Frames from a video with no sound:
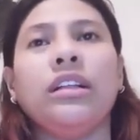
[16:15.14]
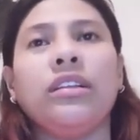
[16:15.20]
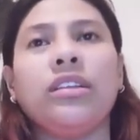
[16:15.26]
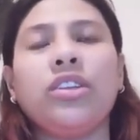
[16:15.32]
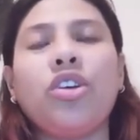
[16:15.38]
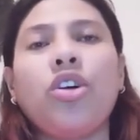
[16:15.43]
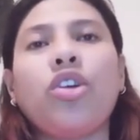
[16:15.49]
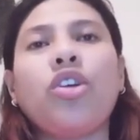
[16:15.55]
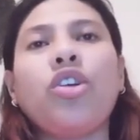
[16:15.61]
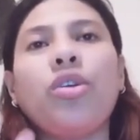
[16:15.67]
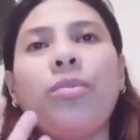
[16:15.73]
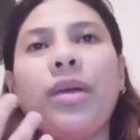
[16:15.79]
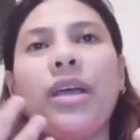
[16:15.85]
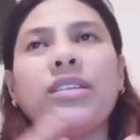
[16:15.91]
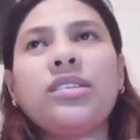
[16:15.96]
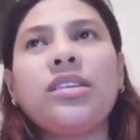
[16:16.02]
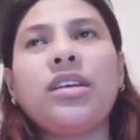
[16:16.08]
the
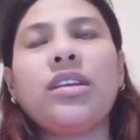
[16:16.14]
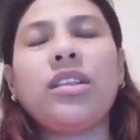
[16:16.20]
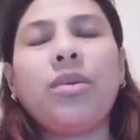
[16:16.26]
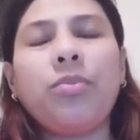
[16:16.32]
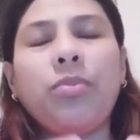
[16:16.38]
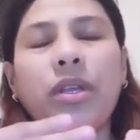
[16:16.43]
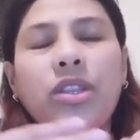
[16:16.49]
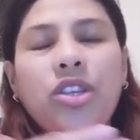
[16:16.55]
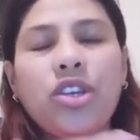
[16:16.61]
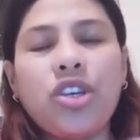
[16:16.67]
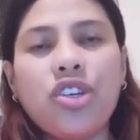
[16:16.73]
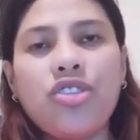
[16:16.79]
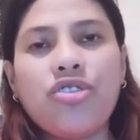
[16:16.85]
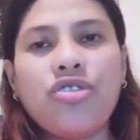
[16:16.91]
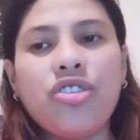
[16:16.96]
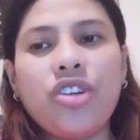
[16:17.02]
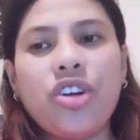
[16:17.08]
documents that the
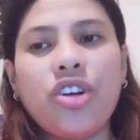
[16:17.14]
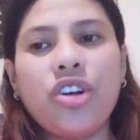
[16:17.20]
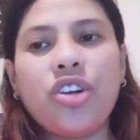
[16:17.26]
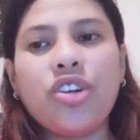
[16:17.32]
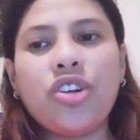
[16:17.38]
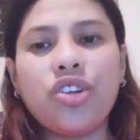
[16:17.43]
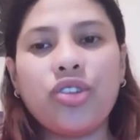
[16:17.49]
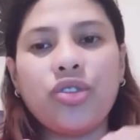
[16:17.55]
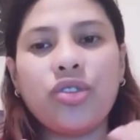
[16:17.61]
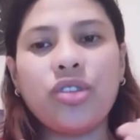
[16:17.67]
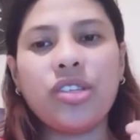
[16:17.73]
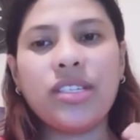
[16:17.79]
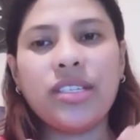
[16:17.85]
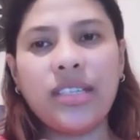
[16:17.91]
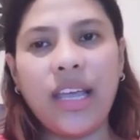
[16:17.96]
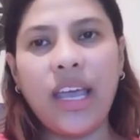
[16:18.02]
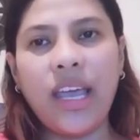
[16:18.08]
petitioner should
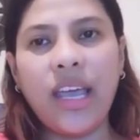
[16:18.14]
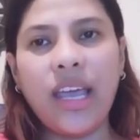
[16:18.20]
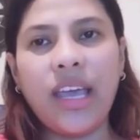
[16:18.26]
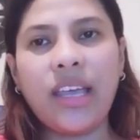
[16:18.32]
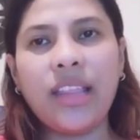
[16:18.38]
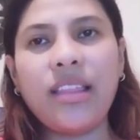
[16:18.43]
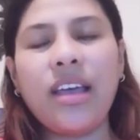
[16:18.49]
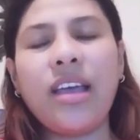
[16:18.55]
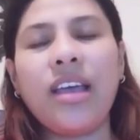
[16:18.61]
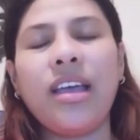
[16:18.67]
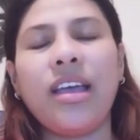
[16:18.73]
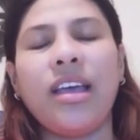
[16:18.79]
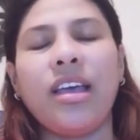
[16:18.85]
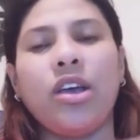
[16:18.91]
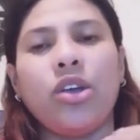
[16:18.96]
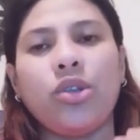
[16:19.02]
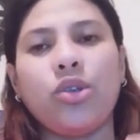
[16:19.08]
send
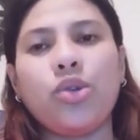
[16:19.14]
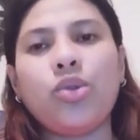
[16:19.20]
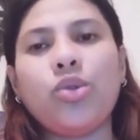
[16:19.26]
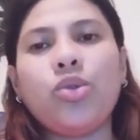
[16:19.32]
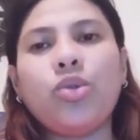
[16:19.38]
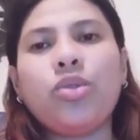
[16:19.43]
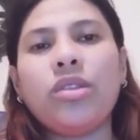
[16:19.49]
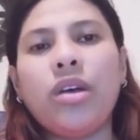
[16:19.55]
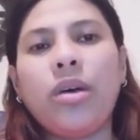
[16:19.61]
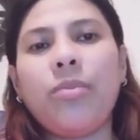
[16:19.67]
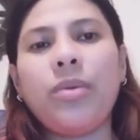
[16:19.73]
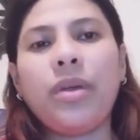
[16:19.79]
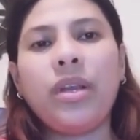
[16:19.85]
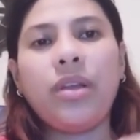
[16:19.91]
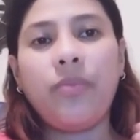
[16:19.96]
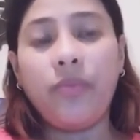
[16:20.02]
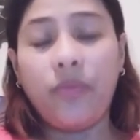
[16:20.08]
to the
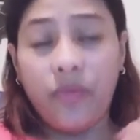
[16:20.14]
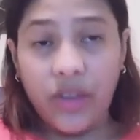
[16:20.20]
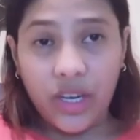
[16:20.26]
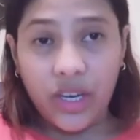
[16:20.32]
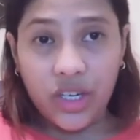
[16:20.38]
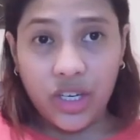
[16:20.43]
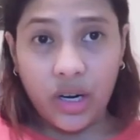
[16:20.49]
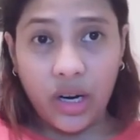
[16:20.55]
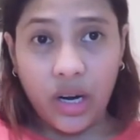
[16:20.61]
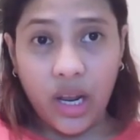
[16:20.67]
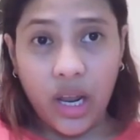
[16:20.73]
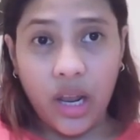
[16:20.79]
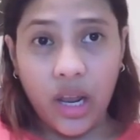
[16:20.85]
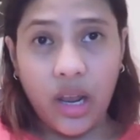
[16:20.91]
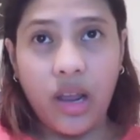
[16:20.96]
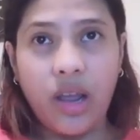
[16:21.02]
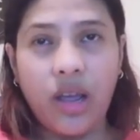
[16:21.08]

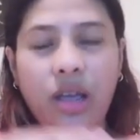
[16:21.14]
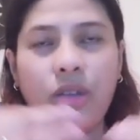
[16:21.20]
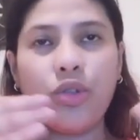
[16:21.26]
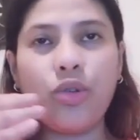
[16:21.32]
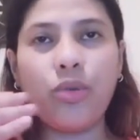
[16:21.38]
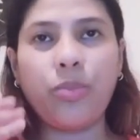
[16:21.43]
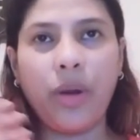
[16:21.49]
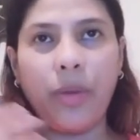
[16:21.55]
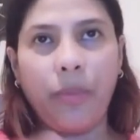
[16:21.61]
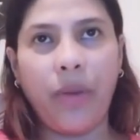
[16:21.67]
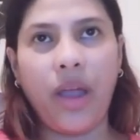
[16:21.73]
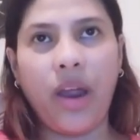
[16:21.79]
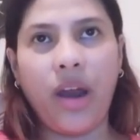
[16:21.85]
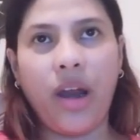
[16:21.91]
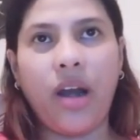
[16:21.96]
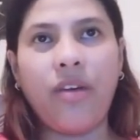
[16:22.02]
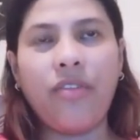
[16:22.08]
beneficiary to
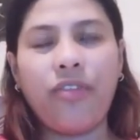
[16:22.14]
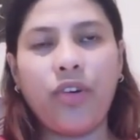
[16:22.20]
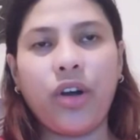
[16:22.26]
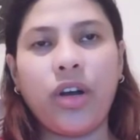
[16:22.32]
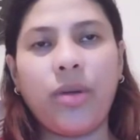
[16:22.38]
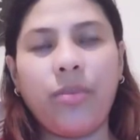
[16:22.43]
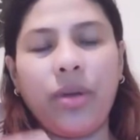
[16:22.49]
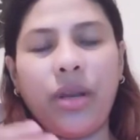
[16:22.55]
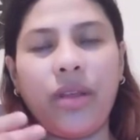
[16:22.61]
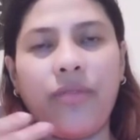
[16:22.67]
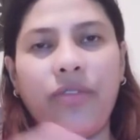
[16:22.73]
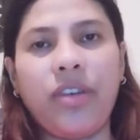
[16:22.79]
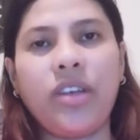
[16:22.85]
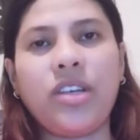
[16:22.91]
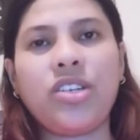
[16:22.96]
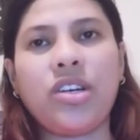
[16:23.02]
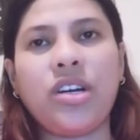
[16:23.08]
prepare for the
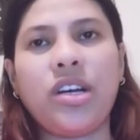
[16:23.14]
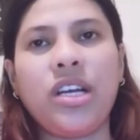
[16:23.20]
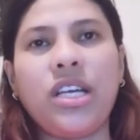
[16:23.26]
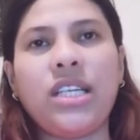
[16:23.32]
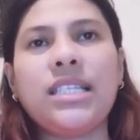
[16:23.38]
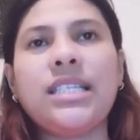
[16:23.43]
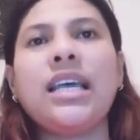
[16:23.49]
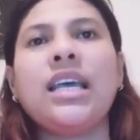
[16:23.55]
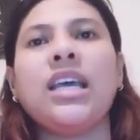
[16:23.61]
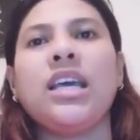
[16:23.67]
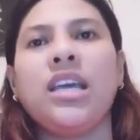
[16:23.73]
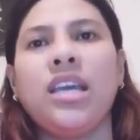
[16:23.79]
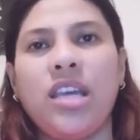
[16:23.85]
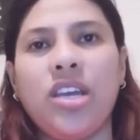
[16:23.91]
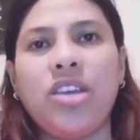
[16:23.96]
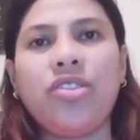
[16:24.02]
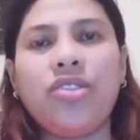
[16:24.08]
beneficiary's
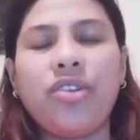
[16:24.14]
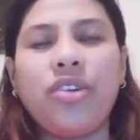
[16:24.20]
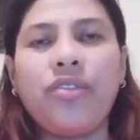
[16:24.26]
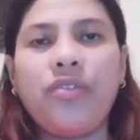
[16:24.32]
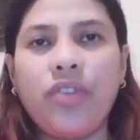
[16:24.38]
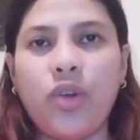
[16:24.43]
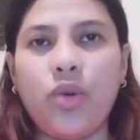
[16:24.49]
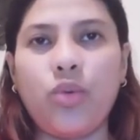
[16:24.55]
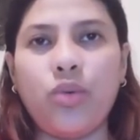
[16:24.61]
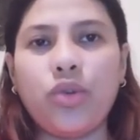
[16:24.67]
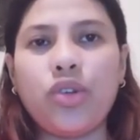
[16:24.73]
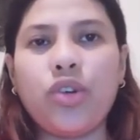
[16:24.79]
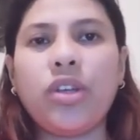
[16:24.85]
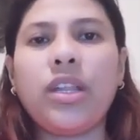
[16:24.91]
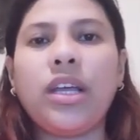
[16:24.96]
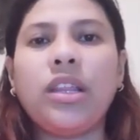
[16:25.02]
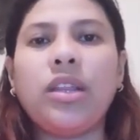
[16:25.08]
interview,
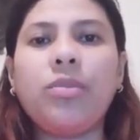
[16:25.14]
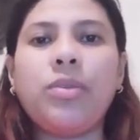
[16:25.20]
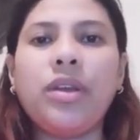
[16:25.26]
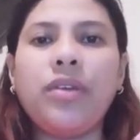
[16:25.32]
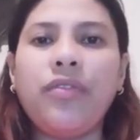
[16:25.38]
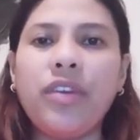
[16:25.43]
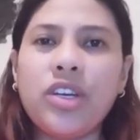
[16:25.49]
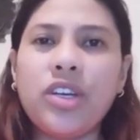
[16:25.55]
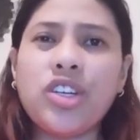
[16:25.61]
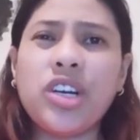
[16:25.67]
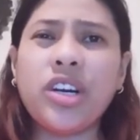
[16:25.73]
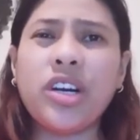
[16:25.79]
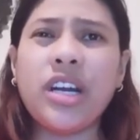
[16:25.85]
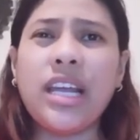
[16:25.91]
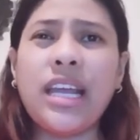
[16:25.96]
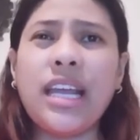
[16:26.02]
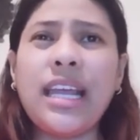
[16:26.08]
so that the
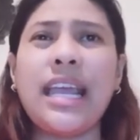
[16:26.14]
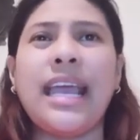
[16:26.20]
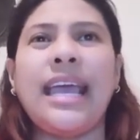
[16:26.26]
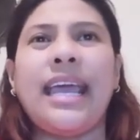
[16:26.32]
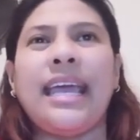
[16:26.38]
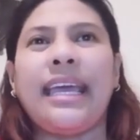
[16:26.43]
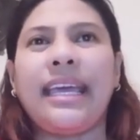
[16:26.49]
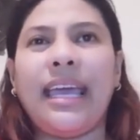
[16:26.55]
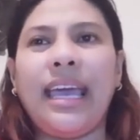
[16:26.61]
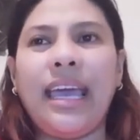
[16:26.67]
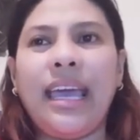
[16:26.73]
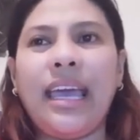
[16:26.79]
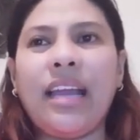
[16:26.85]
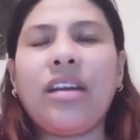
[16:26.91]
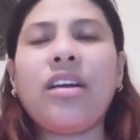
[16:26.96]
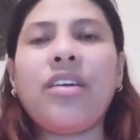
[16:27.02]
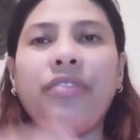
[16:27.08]
beneficiary
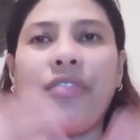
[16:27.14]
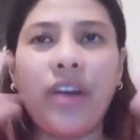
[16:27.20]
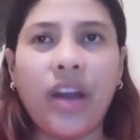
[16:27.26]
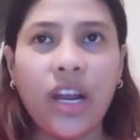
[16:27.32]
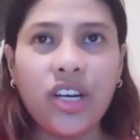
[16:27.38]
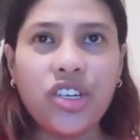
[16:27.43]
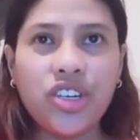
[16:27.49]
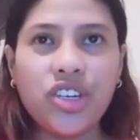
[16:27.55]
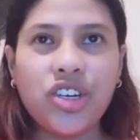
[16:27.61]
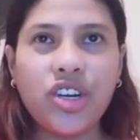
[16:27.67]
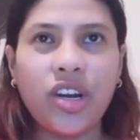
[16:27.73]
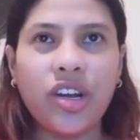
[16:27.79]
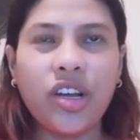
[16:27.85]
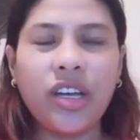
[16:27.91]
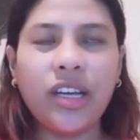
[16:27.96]
can refresh